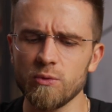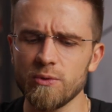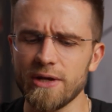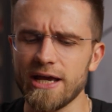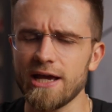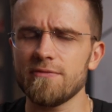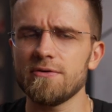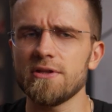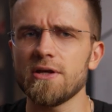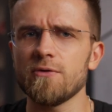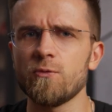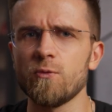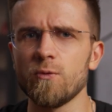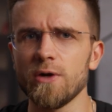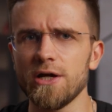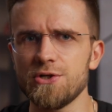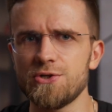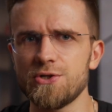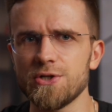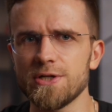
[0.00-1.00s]
when I have enough
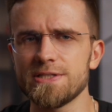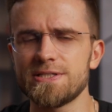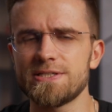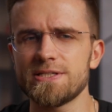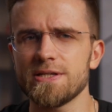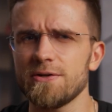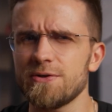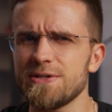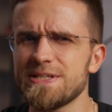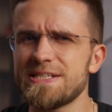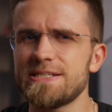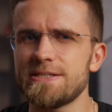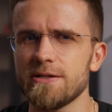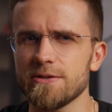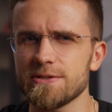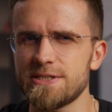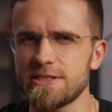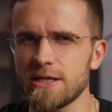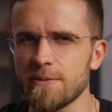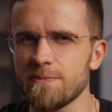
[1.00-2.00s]
widgets, there is
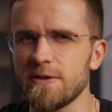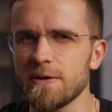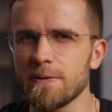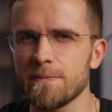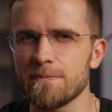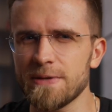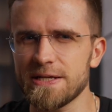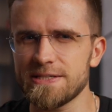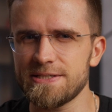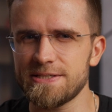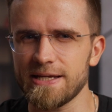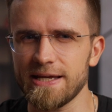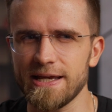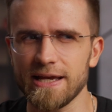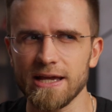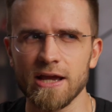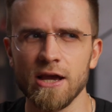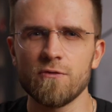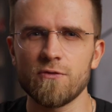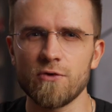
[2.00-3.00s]
still something
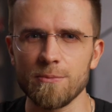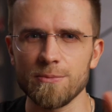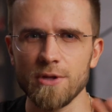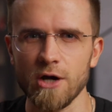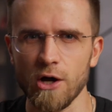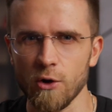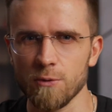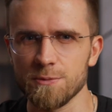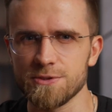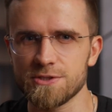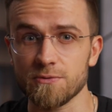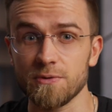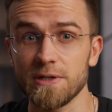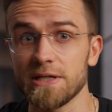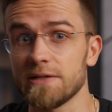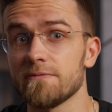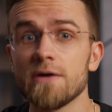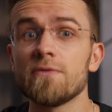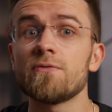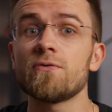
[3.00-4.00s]
missing from the home
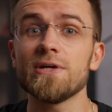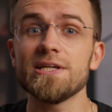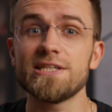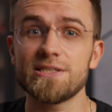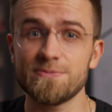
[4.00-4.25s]
screen. Free